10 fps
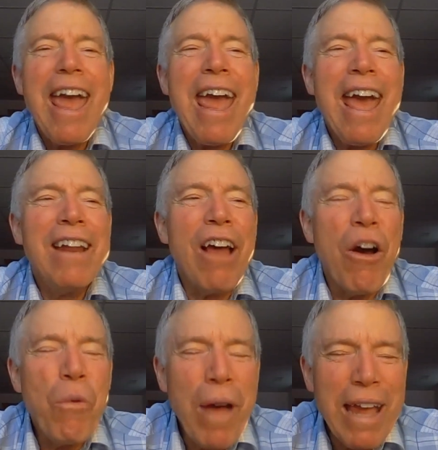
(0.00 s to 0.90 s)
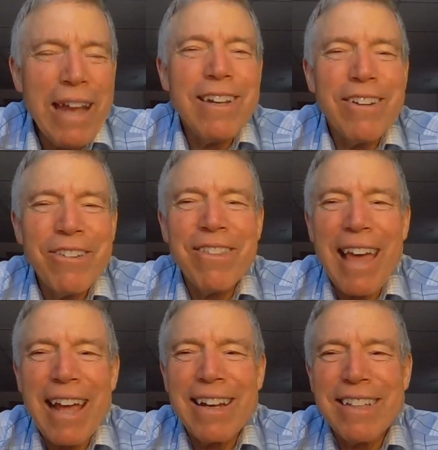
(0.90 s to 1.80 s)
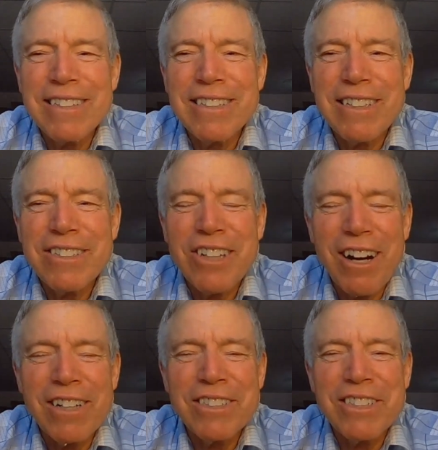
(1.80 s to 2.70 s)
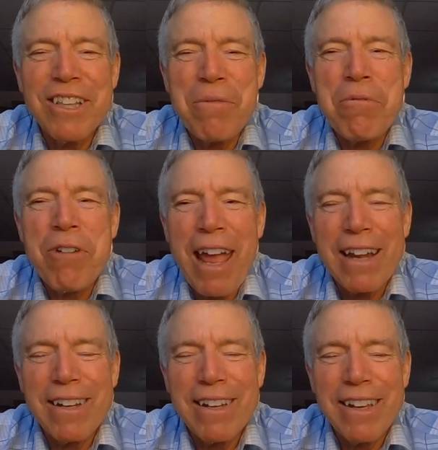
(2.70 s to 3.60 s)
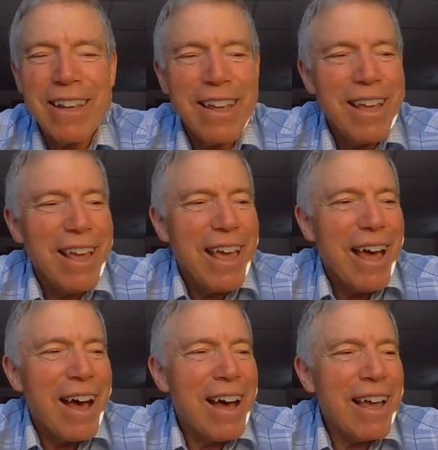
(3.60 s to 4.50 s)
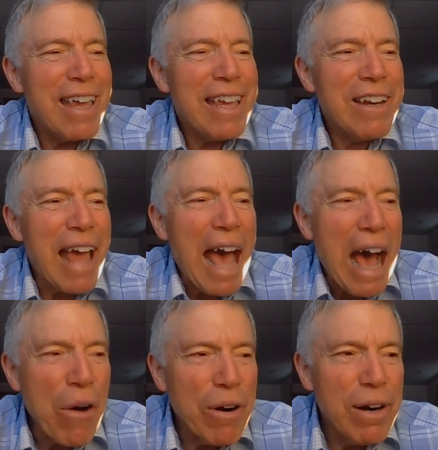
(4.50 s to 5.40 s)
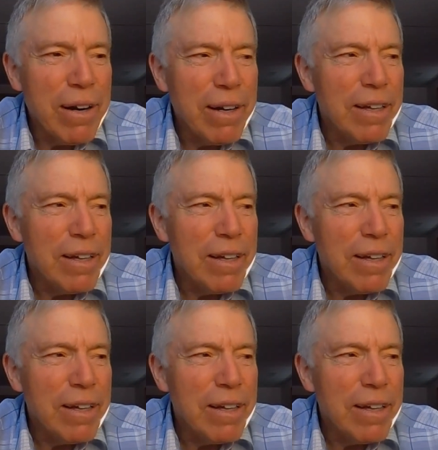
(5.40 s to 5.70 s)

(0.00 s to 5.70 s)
And a way to do that is to charge them rent. In our